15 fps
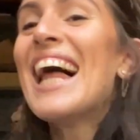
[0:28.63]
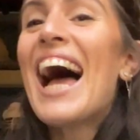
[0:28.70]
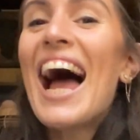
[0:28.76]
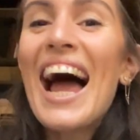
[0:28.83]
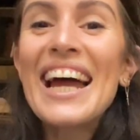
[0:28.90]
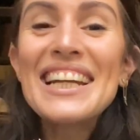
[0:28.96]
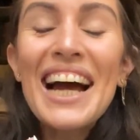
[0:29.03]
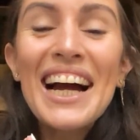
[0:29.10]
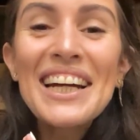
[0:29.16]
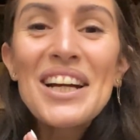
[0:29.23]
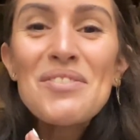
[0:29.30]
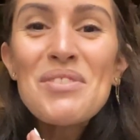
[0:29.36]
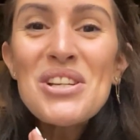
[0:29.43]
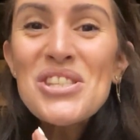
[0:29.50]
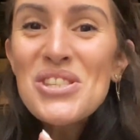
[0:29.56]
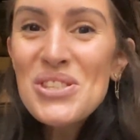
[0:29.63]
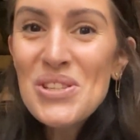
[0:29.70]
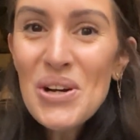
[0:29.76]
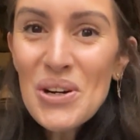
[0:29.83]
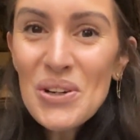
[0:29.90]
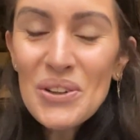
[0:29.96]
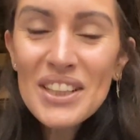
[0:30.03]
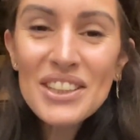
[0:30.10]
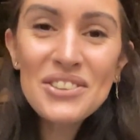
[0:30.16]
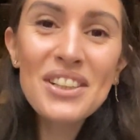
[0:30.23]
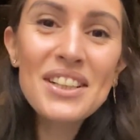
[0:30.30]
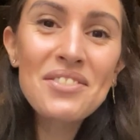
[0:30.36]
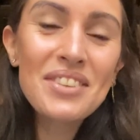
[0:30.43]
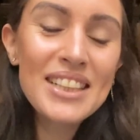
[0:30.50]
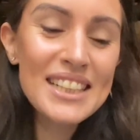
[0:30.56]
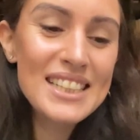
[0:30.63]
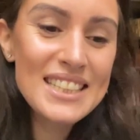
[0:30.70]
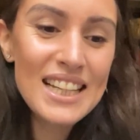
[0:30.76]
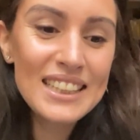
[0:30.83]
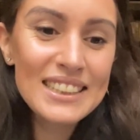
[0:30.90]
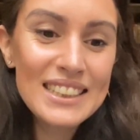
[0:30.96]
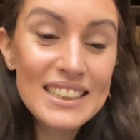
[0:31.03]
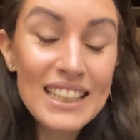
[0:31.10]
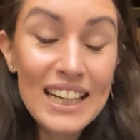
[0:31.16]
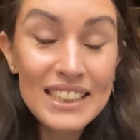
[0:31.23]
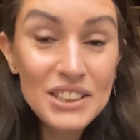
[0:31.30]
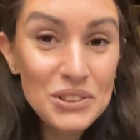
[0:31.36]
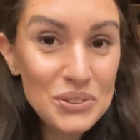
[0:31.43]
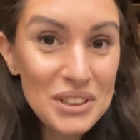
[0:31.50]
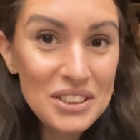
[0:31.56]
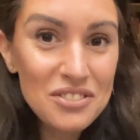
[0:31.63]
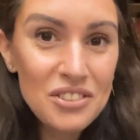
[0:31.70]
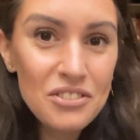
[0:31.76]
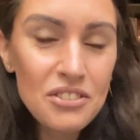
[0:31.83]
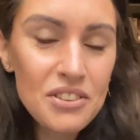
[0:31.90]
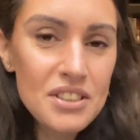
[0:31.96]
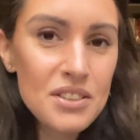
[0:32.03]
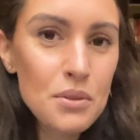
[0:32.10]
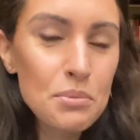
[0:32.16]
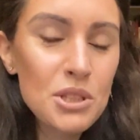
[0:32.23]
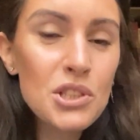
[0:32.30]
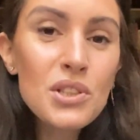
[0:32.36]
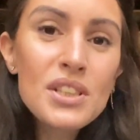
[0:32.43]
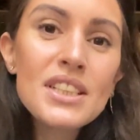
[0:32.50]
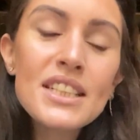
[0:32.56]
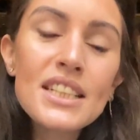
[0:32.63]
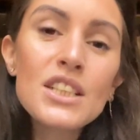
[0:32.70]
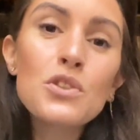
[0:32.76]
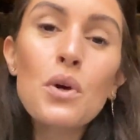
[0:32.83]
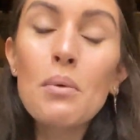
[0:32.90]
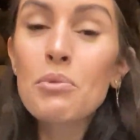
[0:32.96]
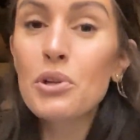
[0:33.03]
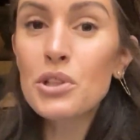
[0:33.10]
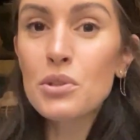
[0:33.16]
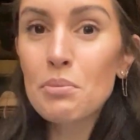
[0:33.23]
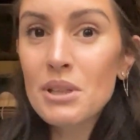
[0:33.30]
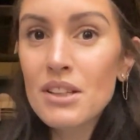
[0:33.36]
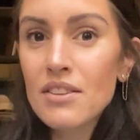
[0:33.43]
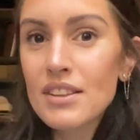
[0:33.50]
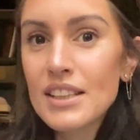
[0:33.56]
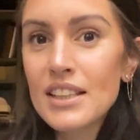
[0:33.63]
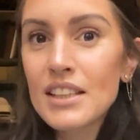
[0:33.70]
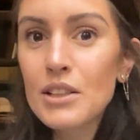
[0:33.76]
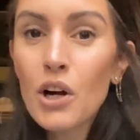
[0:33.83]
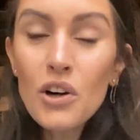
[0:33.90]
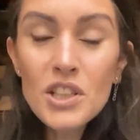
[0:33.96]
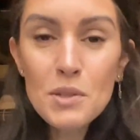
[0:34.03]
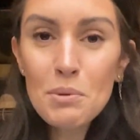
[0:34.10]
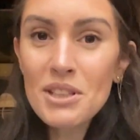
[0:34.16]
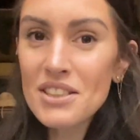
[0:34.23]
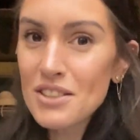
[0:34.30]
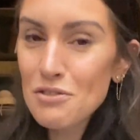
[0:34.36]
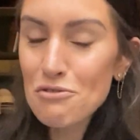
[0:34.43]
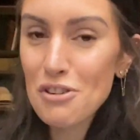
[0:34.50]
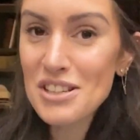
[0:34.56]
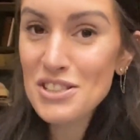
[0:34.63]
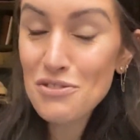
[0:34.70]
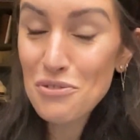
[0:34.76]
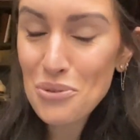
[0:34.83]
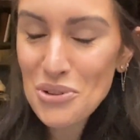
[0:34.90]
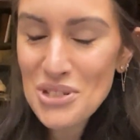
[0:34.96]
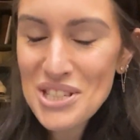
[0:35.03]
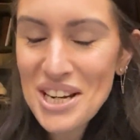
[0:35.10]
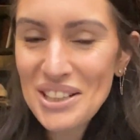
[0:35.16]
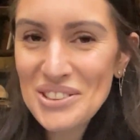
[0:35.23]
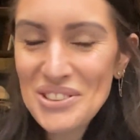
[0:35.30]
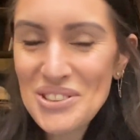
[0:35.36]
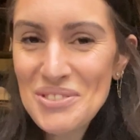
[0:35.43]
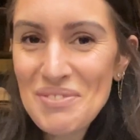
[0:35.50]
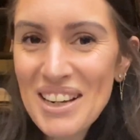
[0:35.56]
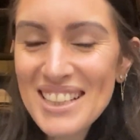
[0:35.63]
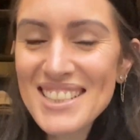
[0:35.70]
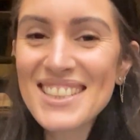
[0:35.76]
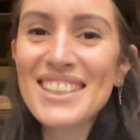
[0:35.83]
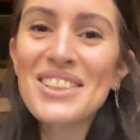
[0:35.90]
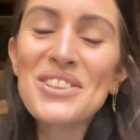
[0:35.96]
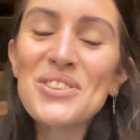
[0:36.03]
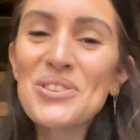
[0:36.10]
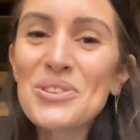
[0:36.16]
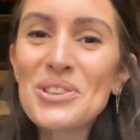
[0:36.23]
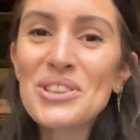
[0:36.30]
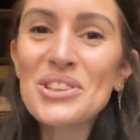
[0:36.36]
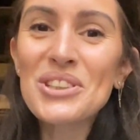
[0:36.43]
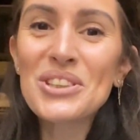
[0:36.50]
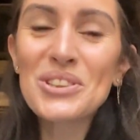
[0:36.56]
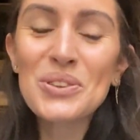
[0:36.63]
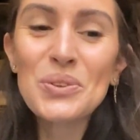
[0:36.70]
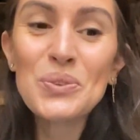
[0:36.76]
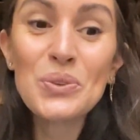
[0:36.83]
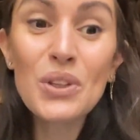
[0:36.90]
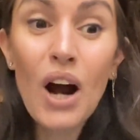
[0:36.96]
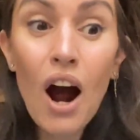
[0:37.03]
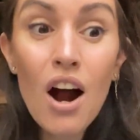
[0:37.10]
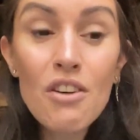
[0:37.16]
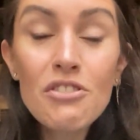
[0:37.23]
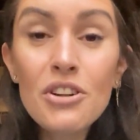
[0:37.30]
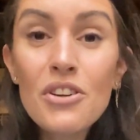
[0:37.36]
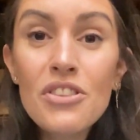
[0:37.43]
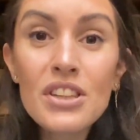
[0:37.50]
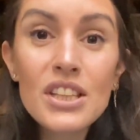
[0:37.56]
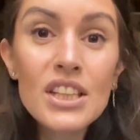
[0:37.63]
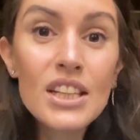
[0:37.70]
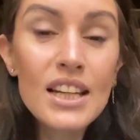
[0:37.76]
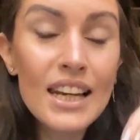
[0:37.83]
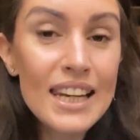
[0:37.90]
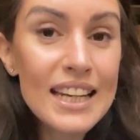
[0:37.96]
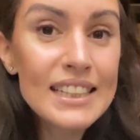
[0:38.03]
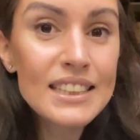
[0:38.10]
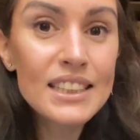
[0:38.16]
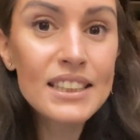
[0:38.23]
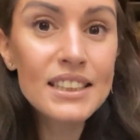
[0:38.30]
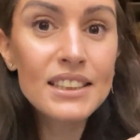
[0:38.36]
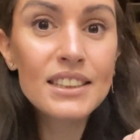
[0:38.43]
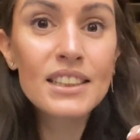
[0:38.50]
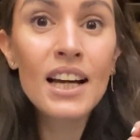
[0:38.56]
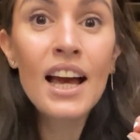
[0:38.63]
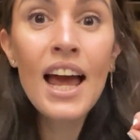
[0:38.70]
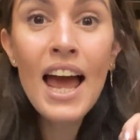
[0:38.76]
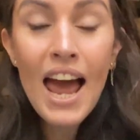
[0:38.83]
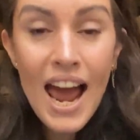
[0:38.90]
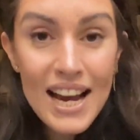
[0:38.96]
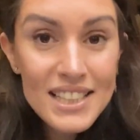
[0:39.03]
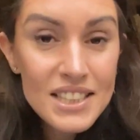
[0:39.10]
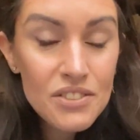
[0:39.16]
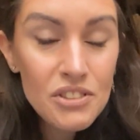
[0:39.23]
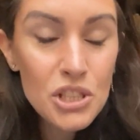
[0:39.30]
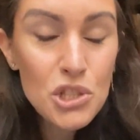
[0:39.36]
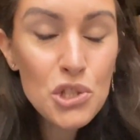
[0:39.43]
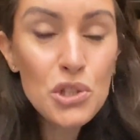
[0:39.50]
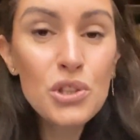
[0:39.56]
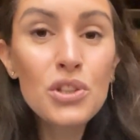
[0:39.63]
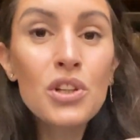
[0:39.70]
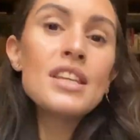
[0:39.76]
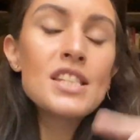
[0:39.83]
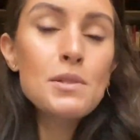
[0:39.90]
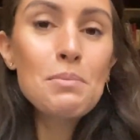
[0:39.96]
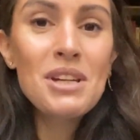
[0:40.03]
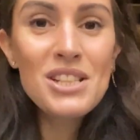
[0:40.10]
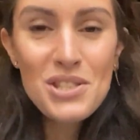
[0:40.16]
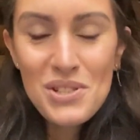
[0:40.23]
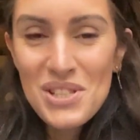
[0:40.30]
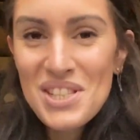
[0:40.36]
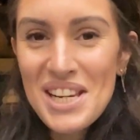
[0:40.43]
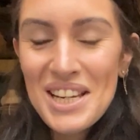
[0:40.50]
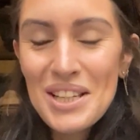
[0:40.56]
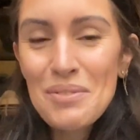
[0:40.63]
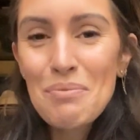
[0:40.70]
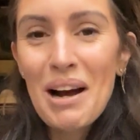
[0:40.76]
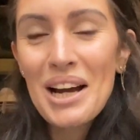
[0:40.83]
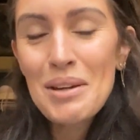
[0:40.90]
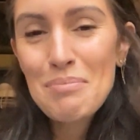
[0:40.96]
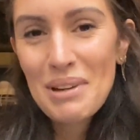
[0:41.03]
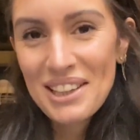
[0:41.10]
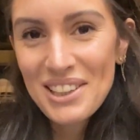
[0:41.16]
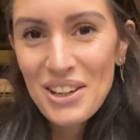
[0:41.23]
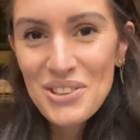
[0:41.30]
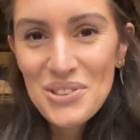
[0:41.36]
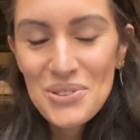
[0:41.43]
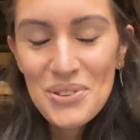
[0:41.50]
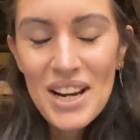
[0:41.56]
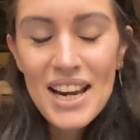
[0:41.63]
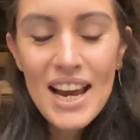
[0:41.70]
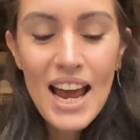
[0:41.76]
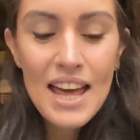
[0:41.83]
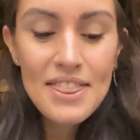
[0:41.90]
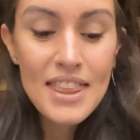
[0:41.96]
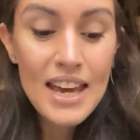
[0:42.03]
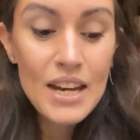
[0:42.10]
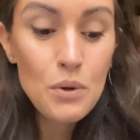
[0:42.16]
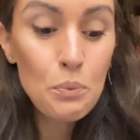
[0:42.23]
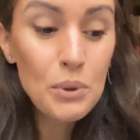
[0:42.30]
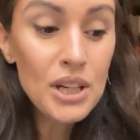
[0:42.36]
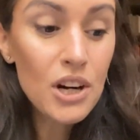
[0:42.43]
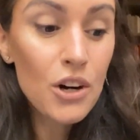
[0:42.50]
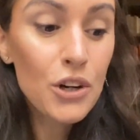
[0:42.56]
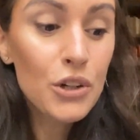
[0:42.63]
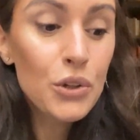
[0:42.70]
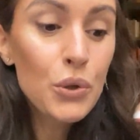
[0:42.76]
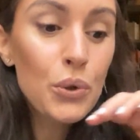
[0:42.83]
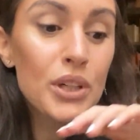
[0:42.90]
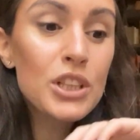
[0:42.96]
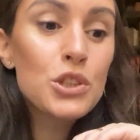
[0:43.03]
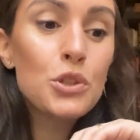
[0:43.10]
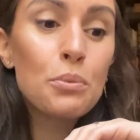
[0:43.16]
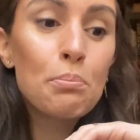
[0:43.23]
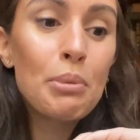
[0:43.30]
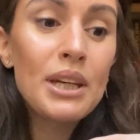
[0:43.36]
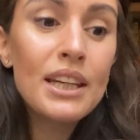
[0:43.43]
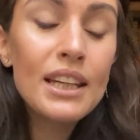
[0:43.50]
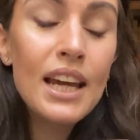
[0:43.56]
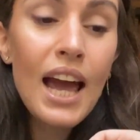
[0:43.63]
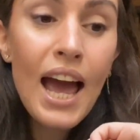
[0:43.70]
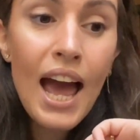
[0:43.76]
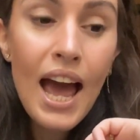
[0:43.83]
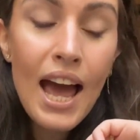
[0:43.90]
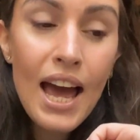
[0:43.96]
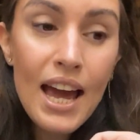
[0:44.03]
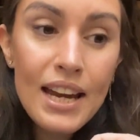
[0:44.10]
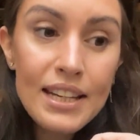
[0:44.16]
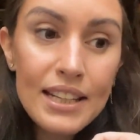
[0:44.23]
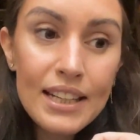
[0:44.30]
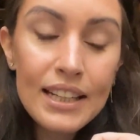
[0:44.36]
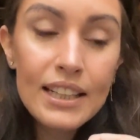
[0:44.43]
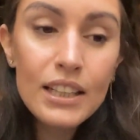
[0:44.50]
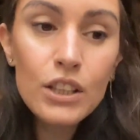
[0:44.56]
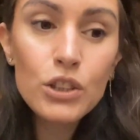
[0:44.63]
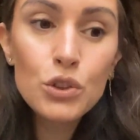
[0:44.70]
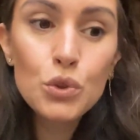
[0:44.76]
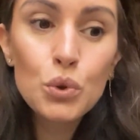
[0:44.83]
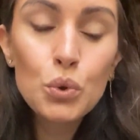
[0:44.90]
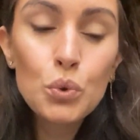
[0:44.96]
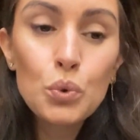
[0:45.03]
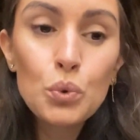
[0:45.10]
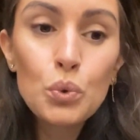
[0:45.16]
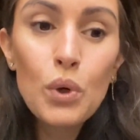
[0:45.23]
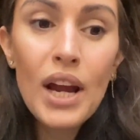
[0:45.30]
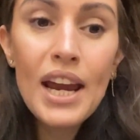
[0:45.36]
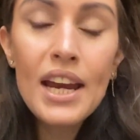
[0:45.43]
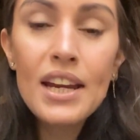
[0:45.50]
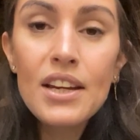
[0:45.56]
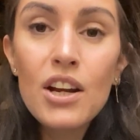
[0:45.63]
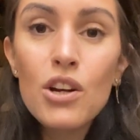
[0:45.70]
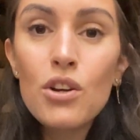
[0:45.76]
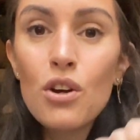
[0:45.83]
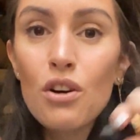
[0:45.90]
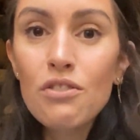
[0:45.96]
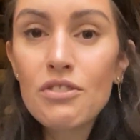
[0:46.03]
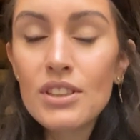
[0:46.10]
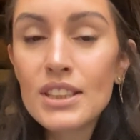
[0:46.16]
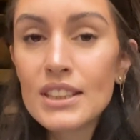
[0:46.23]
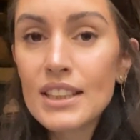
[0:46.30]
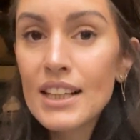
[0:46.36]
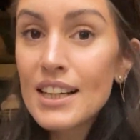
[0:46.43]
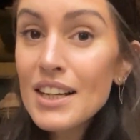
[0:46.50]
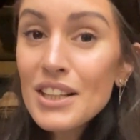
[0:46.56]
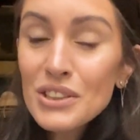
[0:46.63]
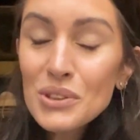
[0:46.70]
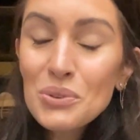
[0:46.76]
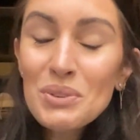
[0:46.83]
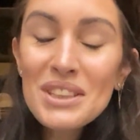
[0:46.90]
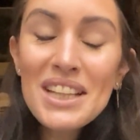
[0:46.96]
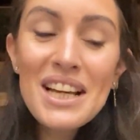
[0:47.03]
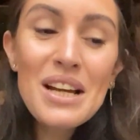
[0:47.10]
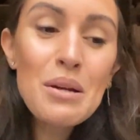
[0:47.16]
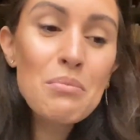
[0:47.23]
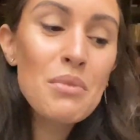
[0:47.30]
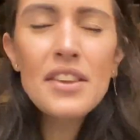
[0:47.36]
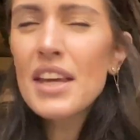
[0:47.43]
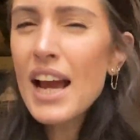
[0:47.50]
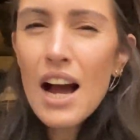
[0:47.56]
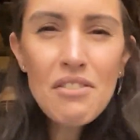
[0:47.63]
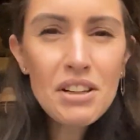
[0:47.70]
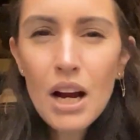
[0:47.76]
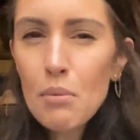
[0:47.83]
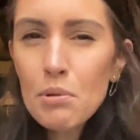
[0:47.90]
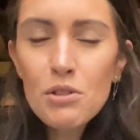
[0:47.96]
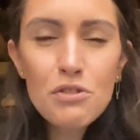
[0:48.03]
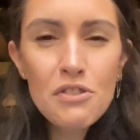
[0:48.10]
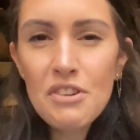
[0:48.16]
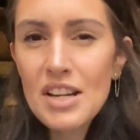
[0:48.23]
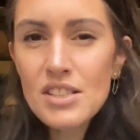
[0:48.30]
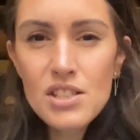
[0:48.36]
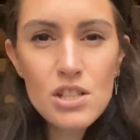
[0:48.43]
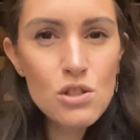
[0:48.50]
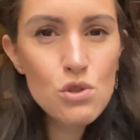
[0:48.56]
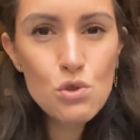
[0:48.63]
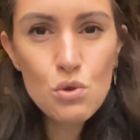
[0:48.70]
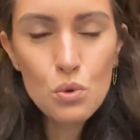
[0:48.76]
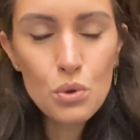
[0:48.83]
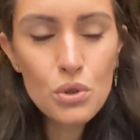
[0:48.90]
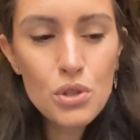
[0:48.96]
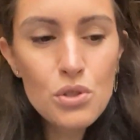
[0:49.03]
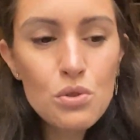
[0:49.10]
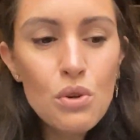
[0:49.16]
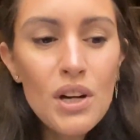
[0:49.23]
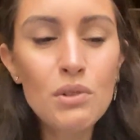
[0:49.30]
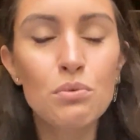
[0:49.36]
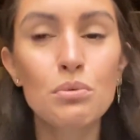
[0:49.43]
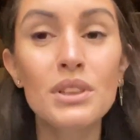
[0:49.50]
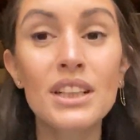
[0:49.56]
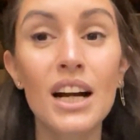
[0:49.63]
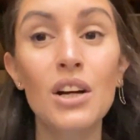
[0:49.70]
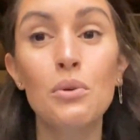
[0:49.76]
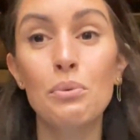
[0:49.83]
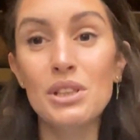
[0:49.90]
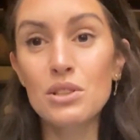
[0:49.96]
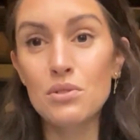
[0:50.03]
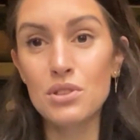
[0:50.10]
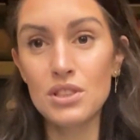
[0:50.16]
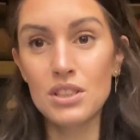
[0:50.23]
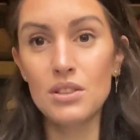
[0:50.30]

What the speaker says: And I am so incredibly excited and grateful for this opportunity. So I'm going to be the correspondent in France for Style News magazine in order to cover the latest exhibition that's being sustained by PERRIER-JOUët. And then we are going to be heading to a lovely lunch with them. They have a couple of events in store, so I really can't wait to see